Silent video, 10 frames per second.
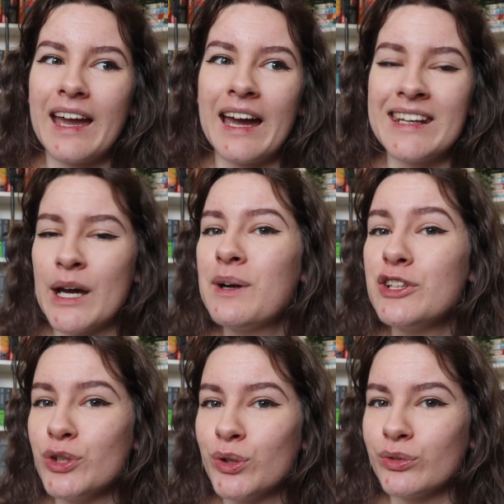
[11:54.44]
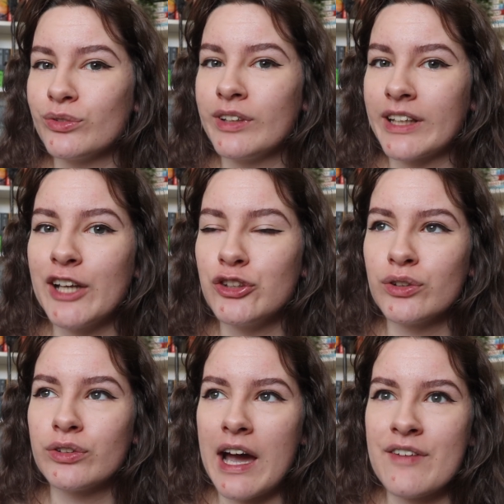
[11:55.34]
and now I don't. Like I
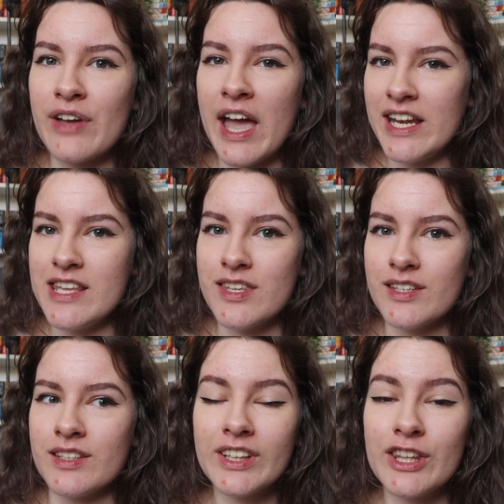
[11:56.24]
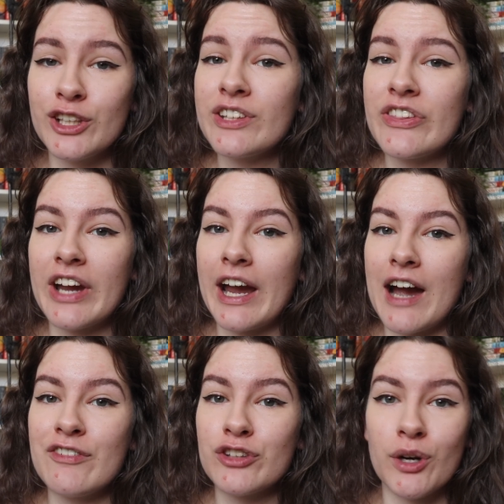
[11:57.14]
don't have anything. The only thing I
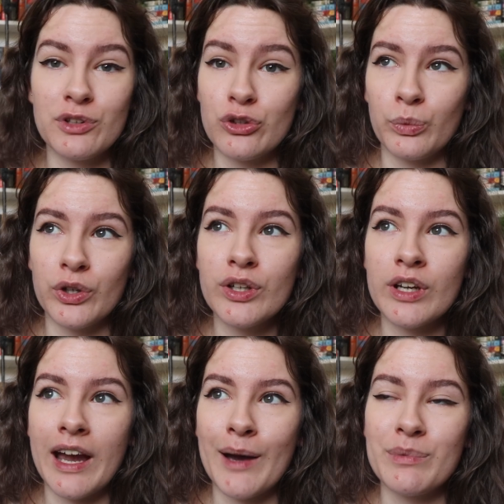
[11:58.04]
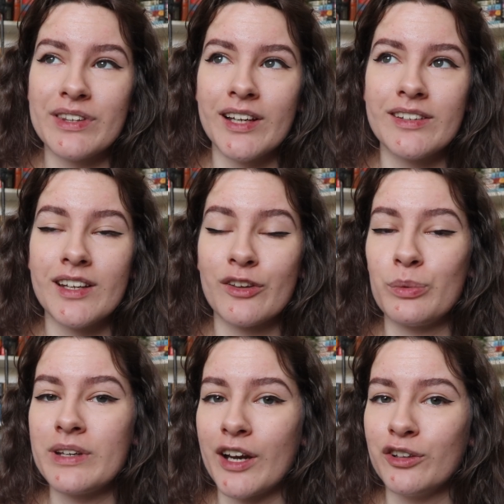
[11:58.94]
have is going to work, and besides next
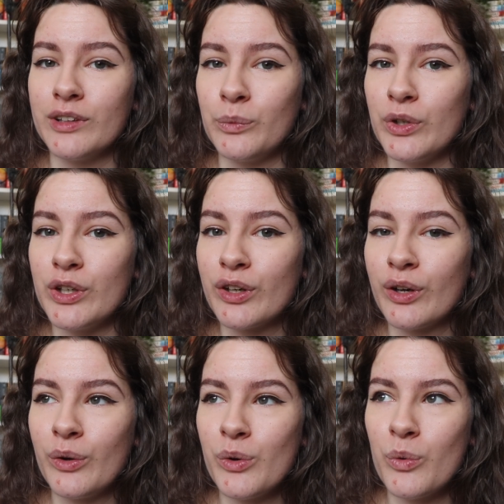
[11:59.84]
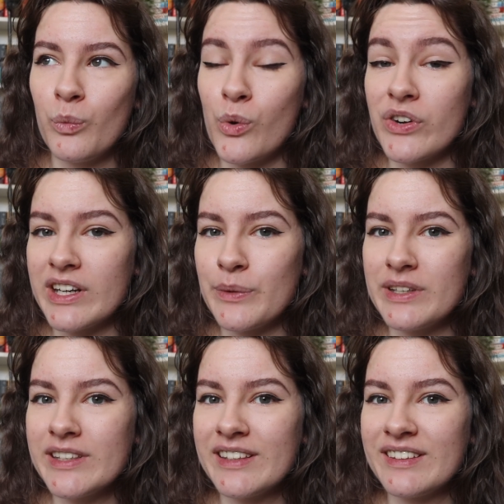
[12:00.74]
week I only work one day a
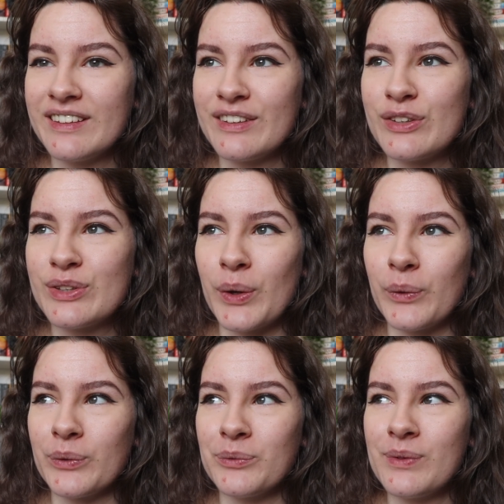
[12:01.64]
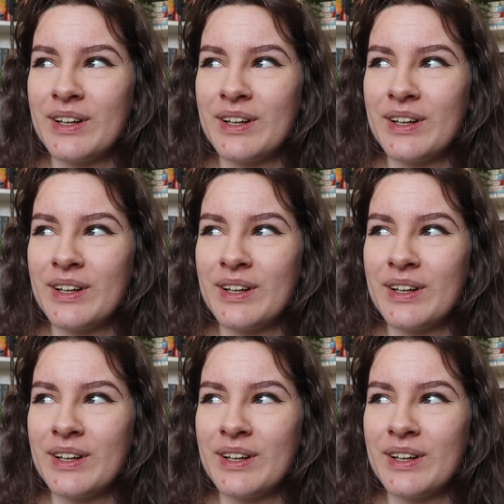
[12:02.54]
week, so